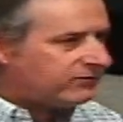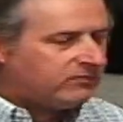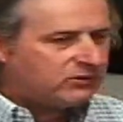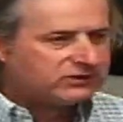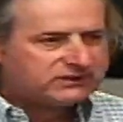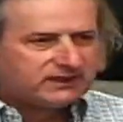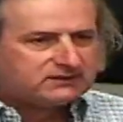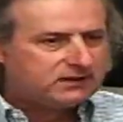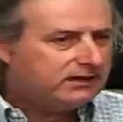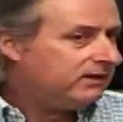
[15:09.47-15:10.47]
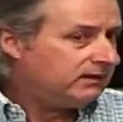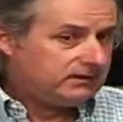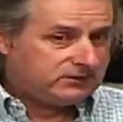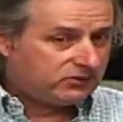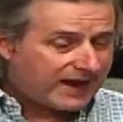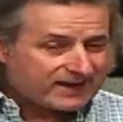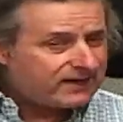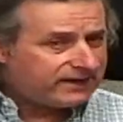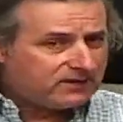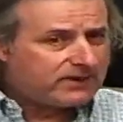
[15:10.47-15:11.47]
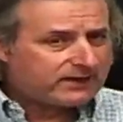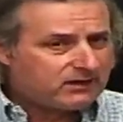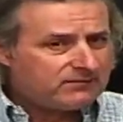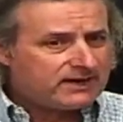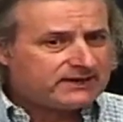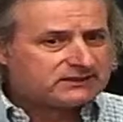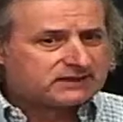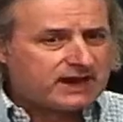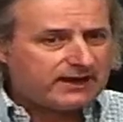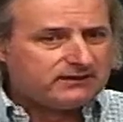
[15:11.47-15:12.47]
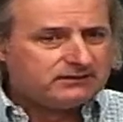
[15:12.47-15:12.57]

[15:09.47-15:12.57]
And Moses says, do I got anybody on my side?